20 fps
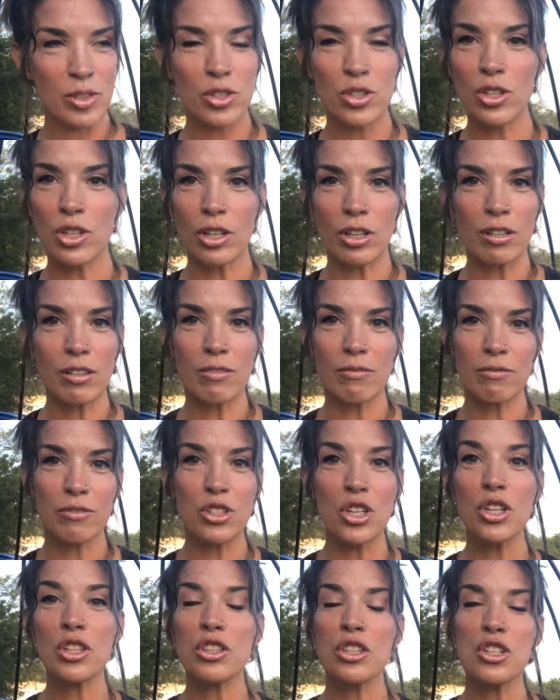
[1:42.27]

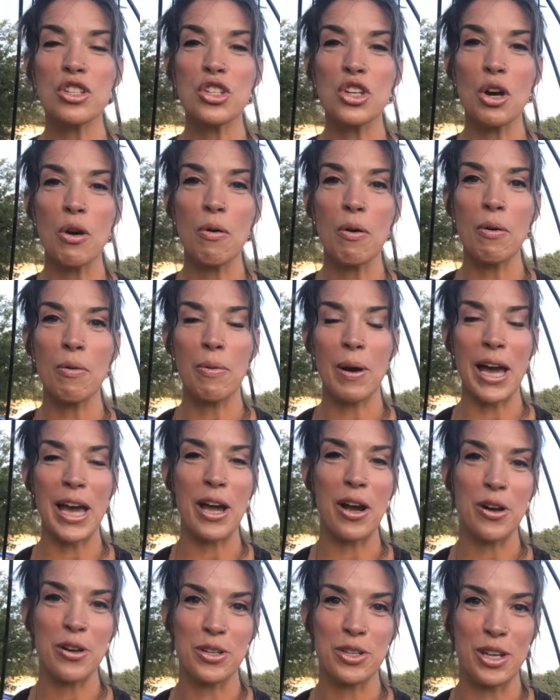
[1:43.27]
took the show away
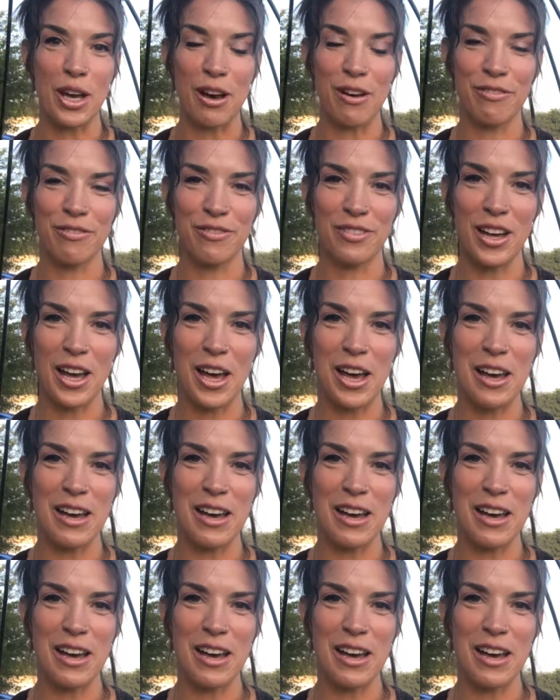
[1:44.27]
herself.